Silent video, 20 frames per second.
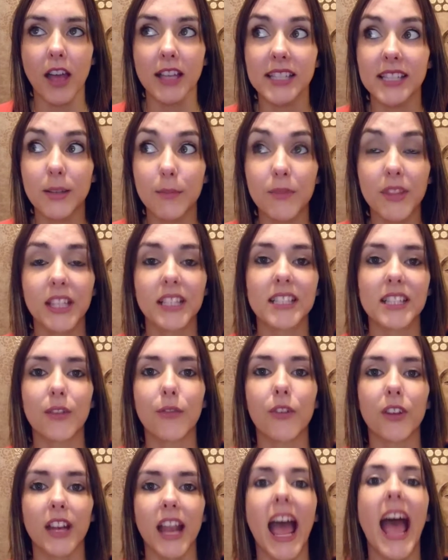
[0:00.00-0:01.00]
something
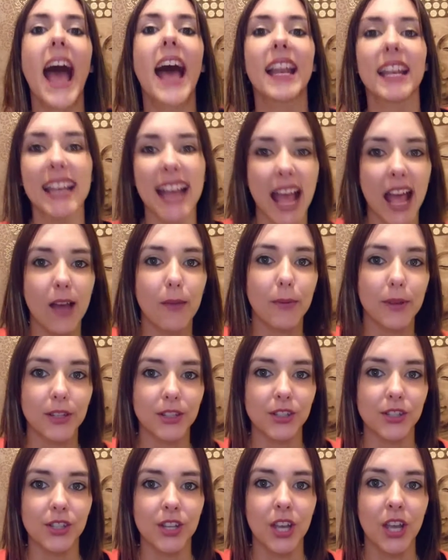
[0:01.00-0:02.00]
different that hadn't
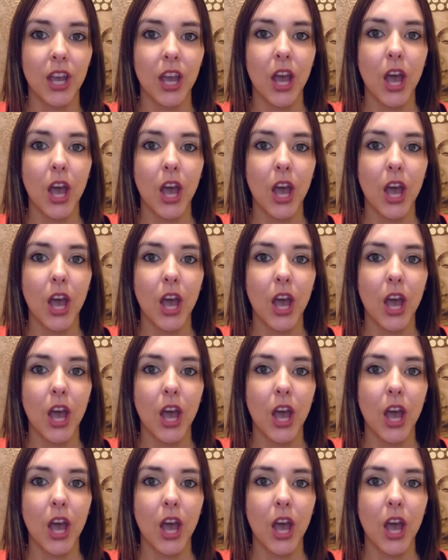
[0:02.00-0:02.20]
happened